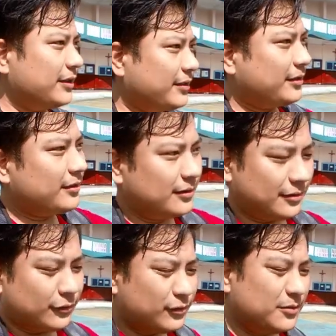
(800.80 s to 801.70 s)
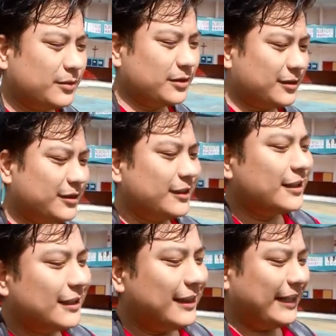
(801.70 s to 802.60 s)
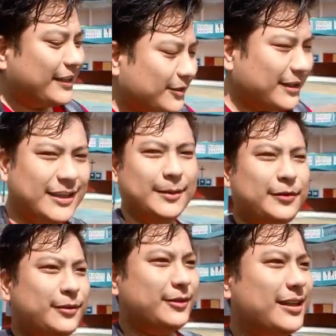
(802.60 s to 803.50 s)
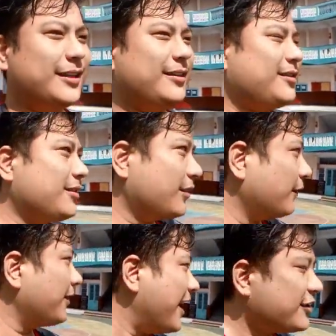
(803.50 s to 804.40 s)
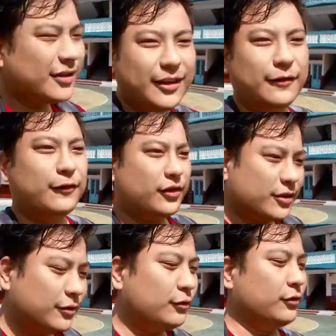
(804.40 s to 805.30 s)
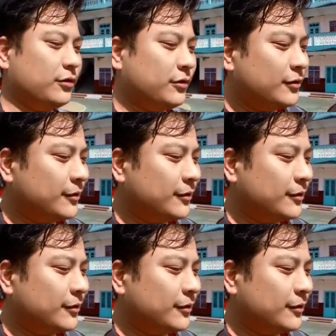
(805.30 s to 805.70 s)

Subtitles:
this school, but later I came to know that it's actually a virtual tour.